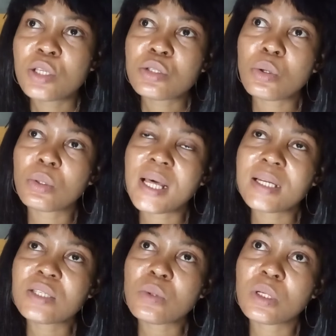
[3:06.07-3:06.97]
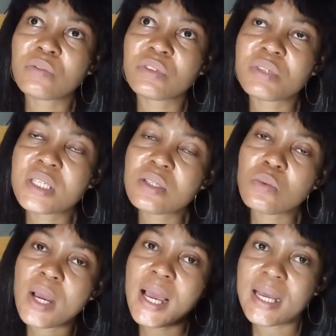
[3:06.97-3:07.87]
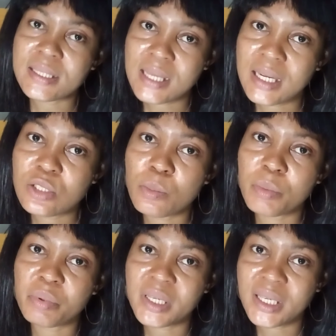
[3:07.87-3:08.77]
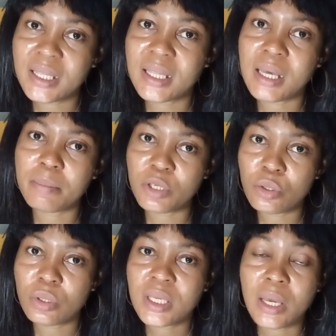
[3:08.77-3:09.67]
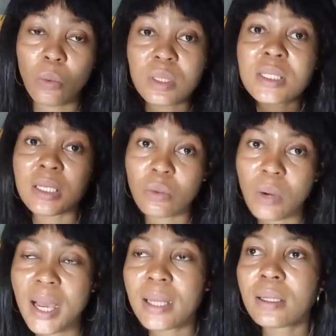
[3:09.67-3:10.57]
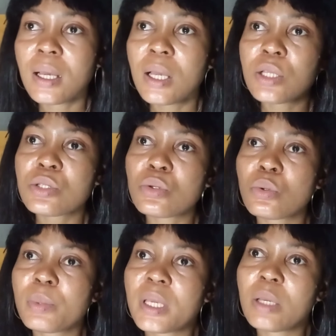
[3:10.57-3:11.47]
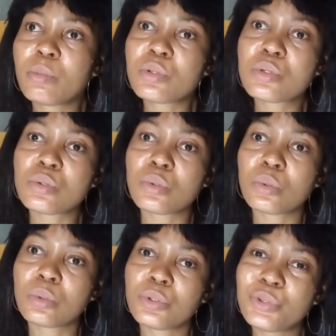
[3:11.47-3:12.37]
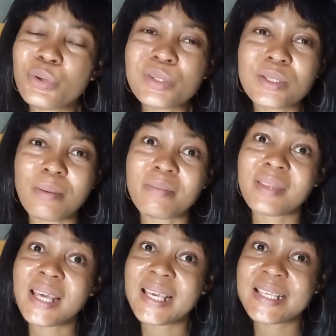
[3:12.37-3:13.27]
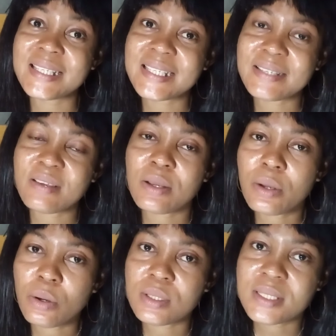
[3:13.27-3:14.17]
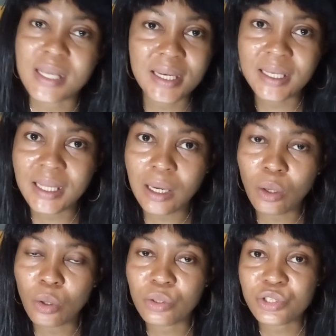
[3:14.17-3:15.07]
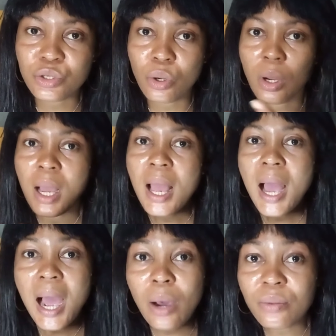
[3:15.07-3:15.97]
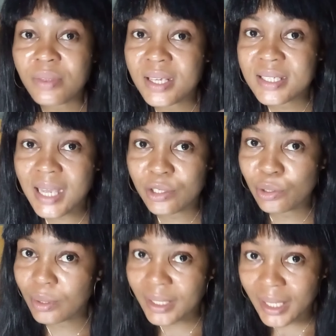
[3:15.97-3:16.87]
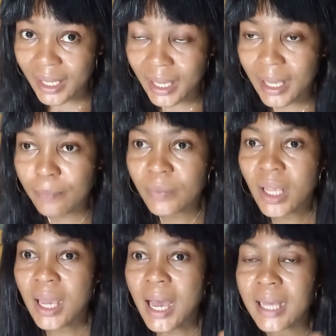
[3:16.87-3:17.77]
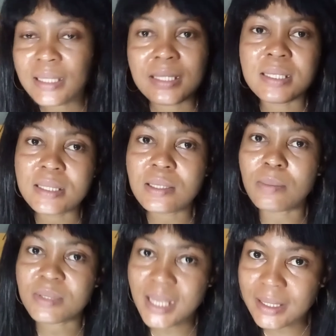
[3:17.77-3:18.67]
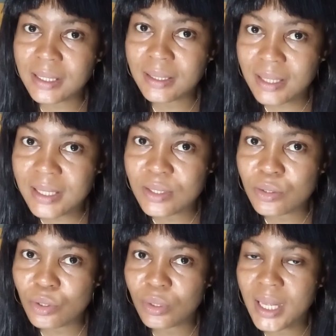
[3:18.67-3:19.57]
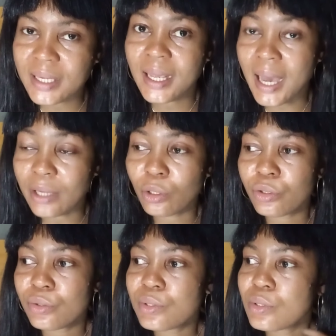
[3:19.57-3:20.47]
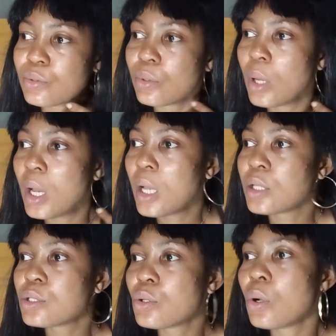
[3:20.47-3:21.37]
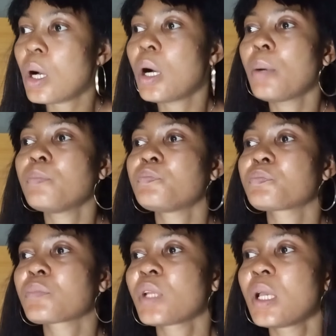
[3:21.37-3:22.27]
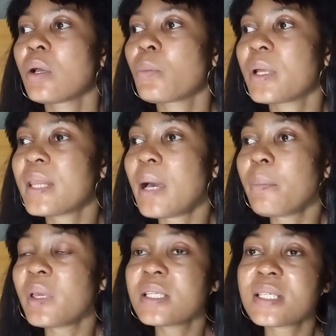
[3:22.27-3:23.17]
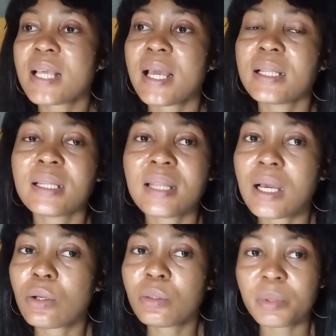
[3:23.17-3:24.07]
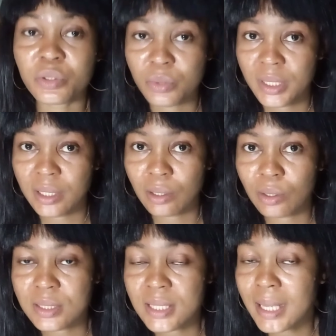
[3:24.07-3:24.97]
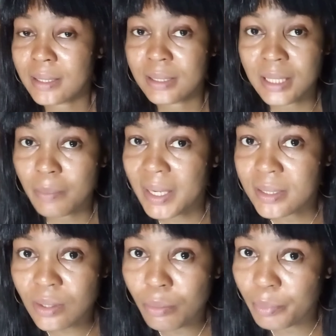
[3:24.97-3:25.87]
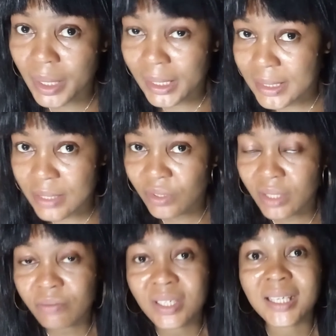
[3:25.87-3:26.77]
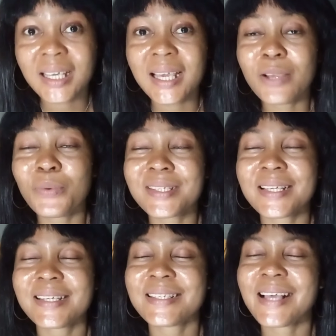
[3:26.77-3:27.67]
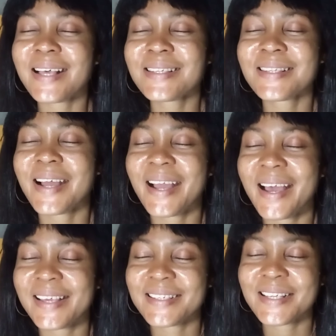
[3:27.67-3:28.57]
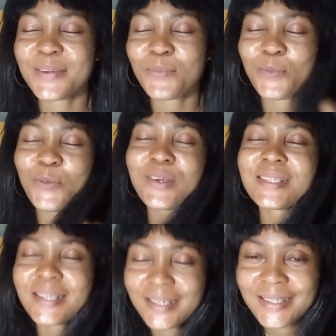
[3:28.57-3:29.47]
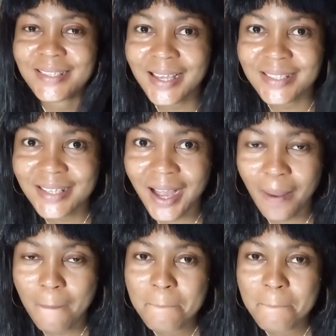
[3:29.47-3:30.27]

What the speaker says: So that is one of the reasons why I decided to be bringing them, you know, here once in a while to be able to know some things concerning their culture, how things are done here, and see some certain things, you know, that they are not used to. So with that being said, they are going to be doing a lot. Like today, my son baked, even if the cake was a disaster, guys, it was a disaster.